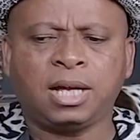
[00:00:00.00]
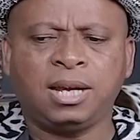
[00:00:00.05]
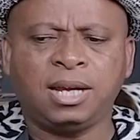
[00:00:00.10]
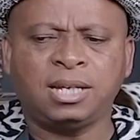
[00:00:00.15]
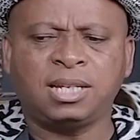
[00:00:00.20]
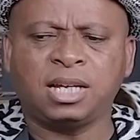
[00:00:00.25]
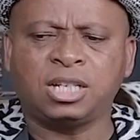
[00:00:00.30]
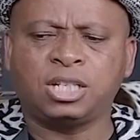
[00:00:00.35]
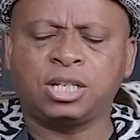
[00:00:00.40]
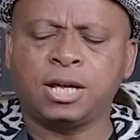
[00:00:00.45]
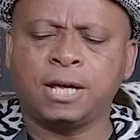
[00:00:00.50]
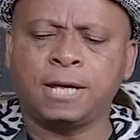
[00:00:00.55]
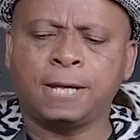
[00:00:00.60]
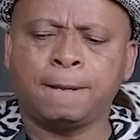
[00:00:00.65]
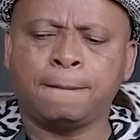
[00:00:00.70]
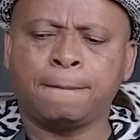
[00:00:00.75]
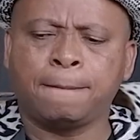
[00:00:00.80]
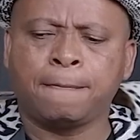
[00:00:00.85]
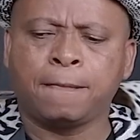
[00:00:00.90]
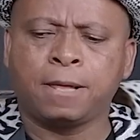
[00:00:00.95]
letter
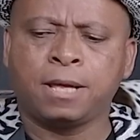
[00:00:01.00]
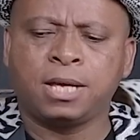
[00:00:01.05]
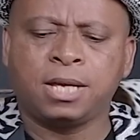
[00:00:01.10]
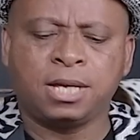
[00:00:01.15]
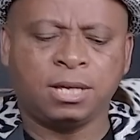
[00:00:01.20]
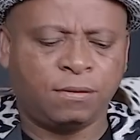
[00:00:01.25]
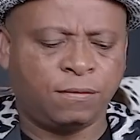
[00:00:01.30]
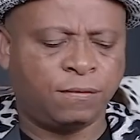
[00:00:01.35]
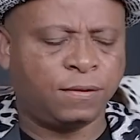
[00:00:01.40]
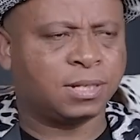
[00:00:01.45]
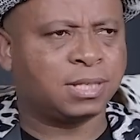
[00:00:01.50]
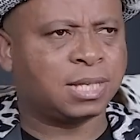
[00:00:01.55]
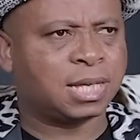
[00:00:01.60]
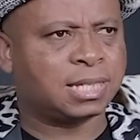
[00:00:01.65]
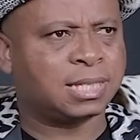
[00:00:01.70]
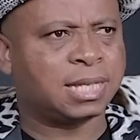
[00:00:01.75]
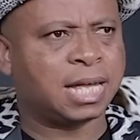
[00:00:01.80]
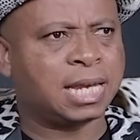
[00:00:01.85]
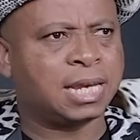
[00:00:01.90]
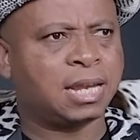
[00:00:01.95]
J it's fixed a
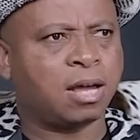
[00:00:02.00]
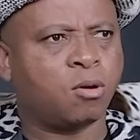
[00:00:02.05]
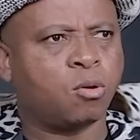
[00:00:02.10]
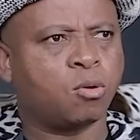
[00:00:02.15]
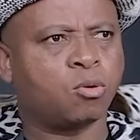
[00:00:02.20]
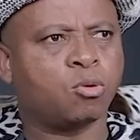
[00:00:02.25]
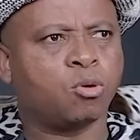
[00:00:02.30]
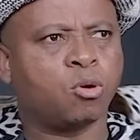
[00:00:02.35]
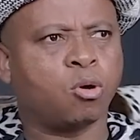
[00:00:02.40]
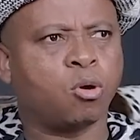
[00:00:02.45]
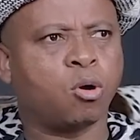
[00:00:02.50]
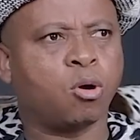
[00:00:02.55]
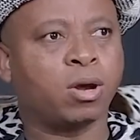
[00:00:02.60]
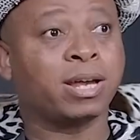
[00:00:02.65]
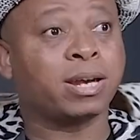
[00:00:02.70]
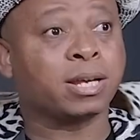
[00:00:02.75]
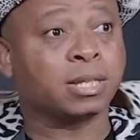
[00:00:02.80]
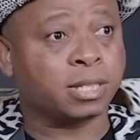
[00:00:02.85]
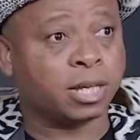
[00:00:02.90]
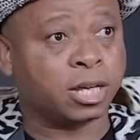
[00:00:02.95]
center
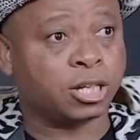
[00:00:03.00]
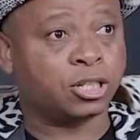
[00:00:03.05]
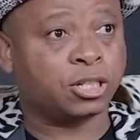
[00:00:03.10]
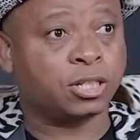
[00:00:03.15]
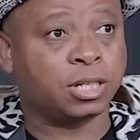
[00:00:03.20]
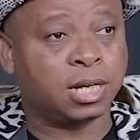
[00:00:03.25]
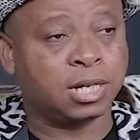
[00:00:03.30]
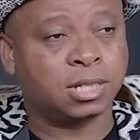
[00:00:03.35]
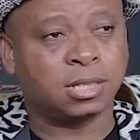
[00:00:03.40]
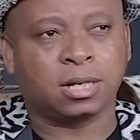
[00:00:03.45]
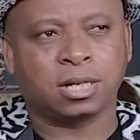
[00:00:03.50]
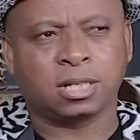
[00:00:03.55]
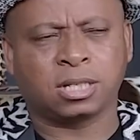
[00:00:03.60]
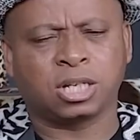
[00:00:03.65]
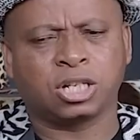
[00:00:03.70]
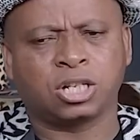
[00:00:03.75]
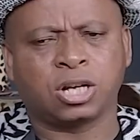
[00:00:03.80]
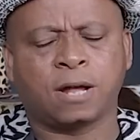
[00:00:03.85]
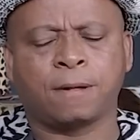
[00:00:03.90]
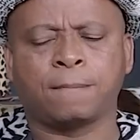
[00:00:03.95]
ngokwe research tennis
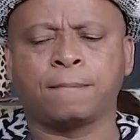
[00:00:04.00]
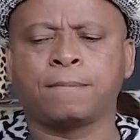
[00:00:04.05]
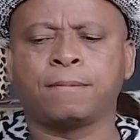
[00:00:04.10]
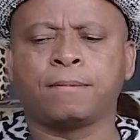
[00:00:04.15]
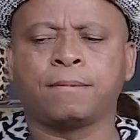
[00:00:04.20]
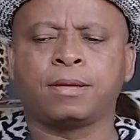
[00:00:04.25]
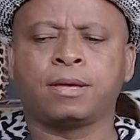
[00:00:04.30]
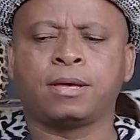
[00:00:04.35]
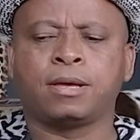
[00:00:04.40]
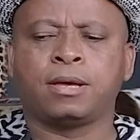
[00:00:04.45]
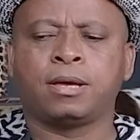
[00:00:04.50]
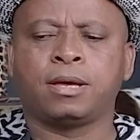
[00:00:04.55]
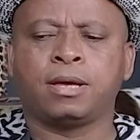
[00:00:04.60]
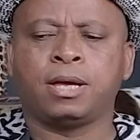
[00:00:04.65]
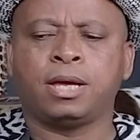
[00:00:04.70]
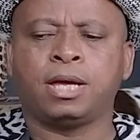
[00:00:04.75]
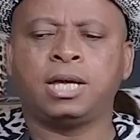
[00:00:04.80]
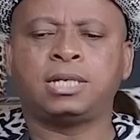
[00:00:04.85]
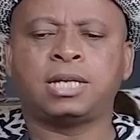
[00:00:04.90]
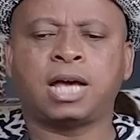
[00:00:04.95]
researcher
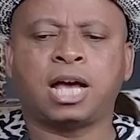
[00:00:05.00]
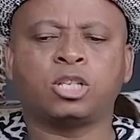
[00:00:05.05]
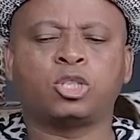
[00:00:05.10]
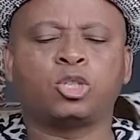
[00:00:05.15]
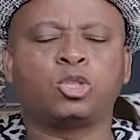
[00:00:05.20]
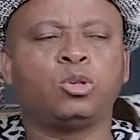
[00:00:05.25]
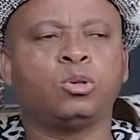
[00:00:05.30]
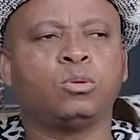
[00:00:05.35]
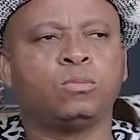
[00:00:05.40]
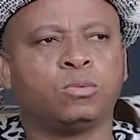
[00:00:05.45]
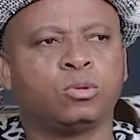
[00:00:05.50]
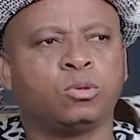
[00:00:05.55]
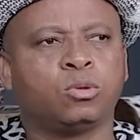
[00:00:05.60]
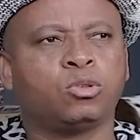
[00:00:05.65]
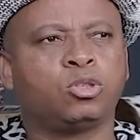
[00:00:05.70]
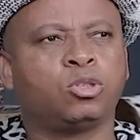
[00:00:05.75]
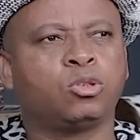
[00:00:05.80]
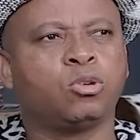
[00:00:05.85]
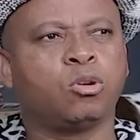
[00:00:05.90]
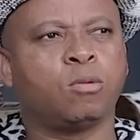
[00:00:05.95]
it assumed
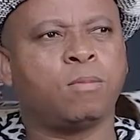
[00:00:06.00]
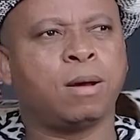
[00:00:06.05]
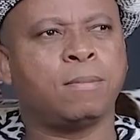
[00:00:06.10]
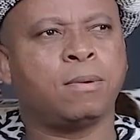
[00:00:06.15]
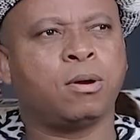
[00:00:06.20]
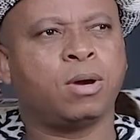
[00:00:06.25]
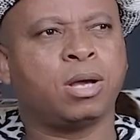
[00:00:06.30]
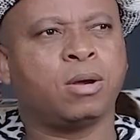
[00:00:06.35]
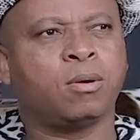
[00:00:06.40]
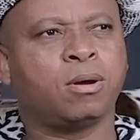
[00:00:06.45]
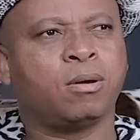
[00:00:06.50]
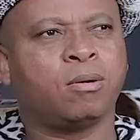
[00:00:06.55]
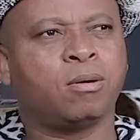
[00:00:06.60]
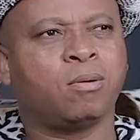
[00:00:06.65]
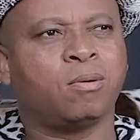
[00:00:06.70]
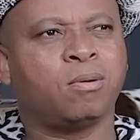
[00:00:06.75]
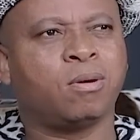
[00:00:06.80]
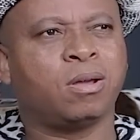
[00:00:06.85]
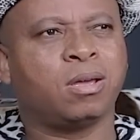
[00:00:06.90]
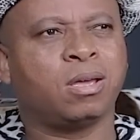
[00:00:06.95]
ukuthi kunobaba
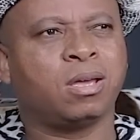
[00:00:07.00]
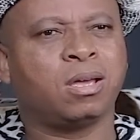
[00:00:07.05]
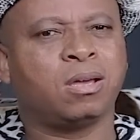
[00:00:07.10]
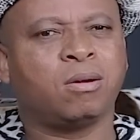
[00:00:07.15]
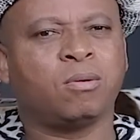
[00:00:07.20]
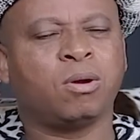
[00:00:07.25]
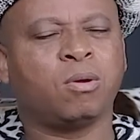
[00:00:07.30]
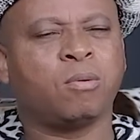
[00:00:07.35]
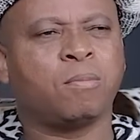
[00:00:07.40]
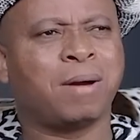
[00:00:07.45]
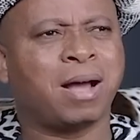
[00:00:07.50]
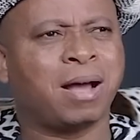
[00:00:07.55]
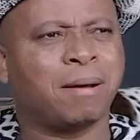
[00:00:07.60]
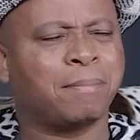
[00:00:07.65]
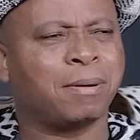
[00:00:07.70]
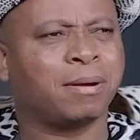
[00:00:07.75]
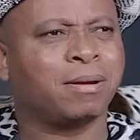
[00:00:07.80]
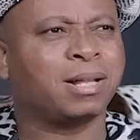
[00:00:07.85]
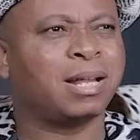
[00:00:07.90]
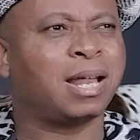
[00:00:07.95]
we
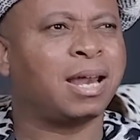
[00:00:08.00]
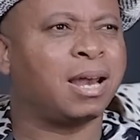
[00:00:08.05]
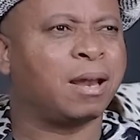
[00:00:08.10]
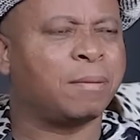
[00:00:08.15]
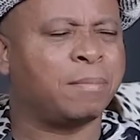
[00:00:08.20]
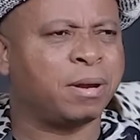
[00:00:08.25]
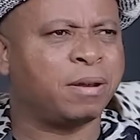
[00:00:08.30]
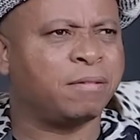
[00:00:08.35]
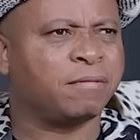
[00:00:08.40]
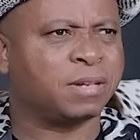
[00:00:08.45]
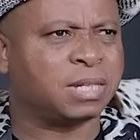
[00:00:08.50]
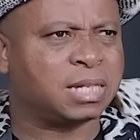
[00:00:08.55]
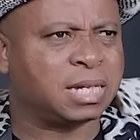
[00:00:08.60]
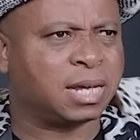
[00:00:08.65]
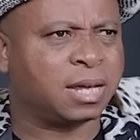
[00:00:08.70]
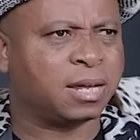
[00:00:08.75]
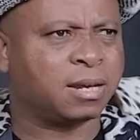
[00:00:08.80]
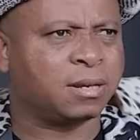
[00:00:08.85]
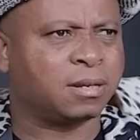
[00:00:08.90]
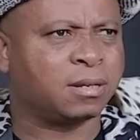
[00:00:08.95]
uphapha ohlala lapha ne
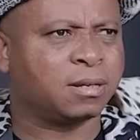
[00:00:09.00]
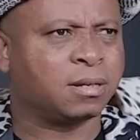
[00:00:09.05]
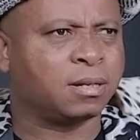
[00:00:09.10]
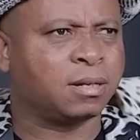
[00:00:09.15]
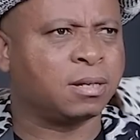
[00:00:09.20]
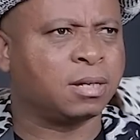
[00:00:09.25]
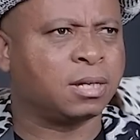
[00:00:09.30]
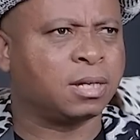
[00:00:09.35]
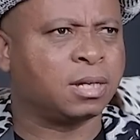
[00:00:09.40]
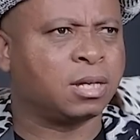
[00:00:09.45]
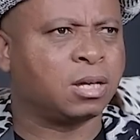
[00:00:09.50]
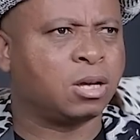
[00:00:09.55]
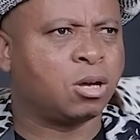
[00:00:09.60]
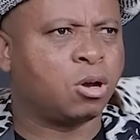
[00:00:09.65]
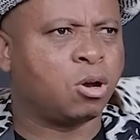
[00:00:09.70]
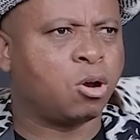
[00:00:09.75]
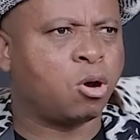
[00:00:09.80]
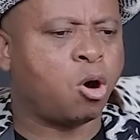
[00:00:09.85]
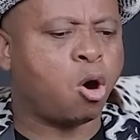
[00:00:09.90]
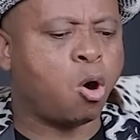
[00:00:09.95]
Vatican
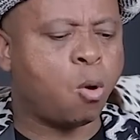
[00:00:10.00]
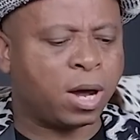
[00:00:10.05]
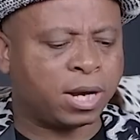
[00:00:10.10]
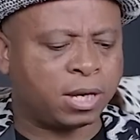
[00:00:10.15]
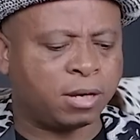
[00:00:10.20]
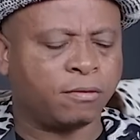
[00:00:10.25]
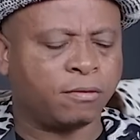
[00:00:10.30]
owa